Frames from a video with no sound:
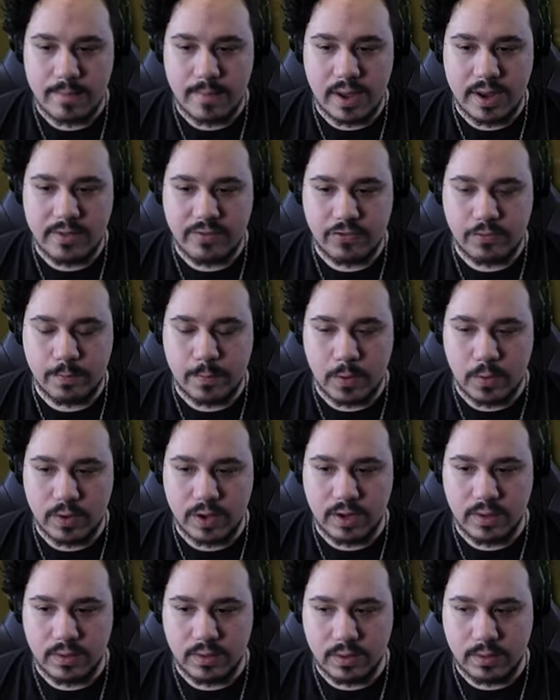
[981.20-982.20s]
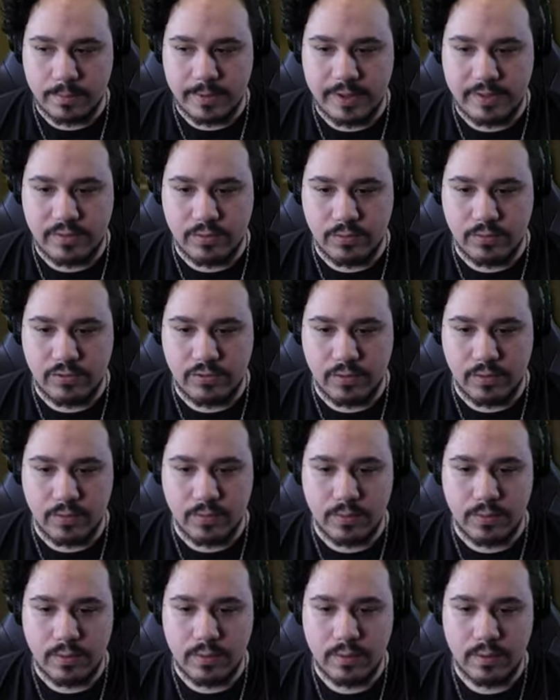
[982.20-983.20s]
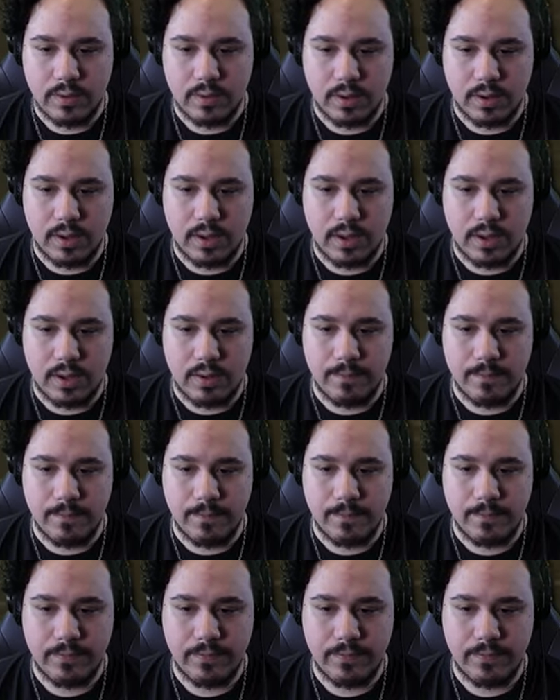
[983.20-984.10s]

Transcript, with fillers: might have spoken a little bit too soon. I'm